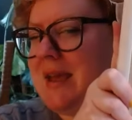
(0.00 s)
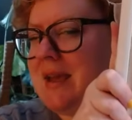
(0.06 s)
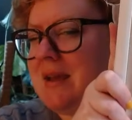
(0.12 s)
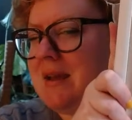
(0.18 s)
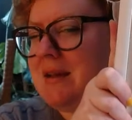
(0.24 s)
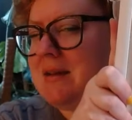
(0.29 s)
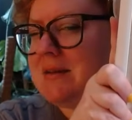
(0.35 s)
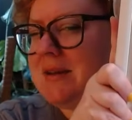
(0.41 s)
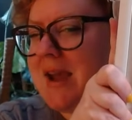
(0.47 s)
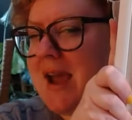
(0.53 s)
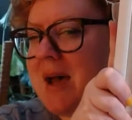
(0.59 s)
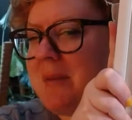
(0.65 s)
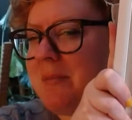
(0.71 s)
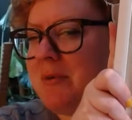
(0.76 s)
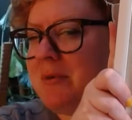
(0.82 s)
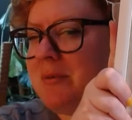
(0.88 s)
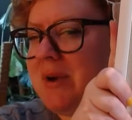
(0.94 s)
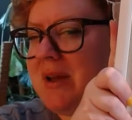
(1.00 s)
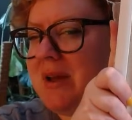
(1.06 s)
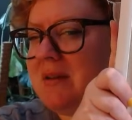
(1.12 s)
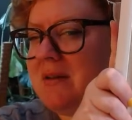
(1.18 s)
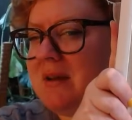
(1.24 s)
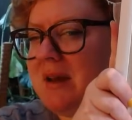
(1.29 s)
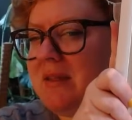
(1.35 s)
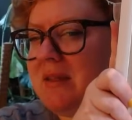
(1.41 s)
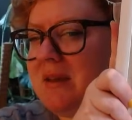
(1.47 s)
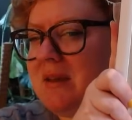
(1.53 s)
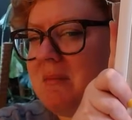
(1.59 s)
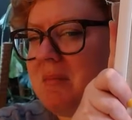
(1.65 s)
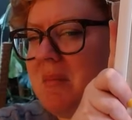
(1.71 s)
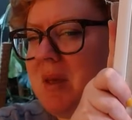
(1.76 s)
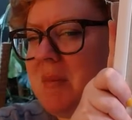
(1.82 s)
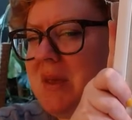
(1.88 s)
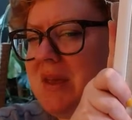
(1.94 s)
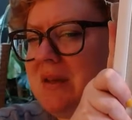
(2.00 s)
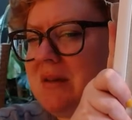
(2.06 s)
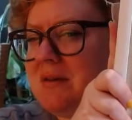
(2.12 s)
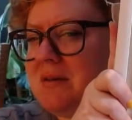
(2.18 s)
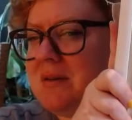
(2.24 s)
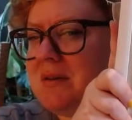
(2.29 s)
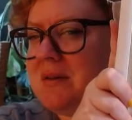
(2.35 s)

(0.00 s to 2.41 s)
candy apple red, I think, maybe?